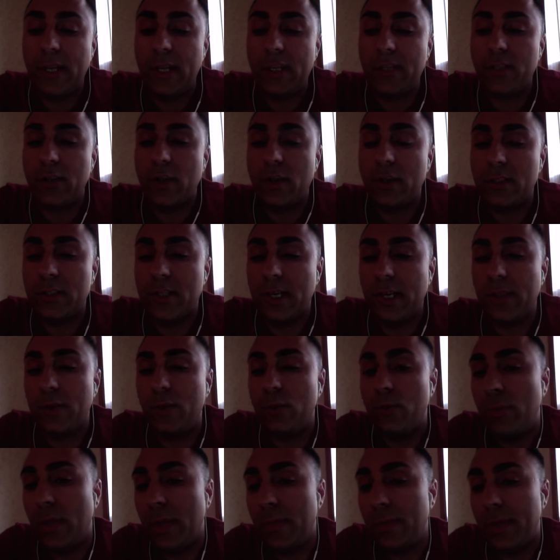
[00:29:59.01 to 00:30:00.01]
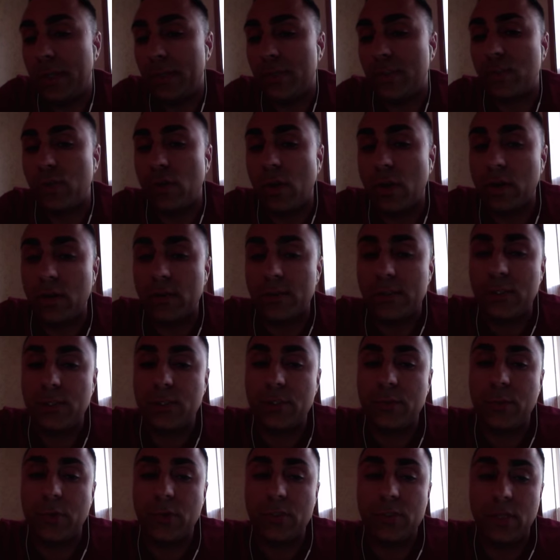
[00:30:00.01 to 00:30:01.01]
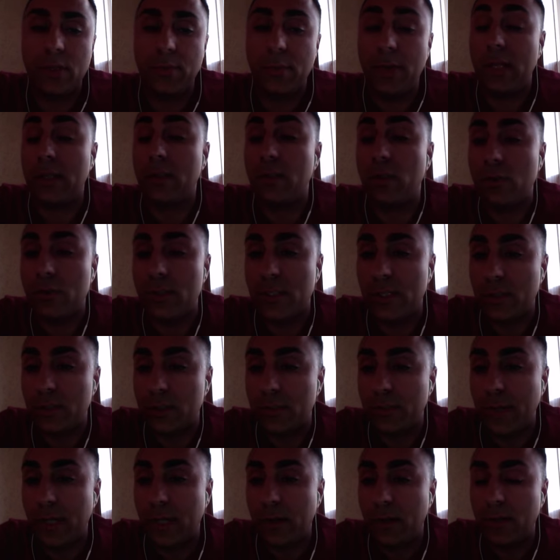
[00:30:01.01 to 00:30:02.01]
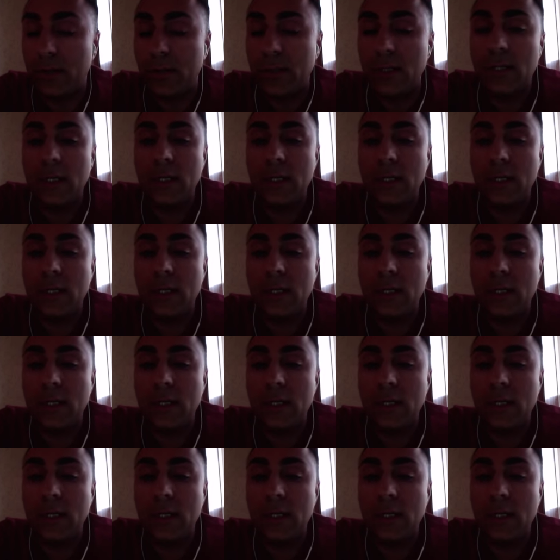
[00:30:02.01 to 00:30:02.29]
agent on site who might be a stronger salesperson and may close deals better,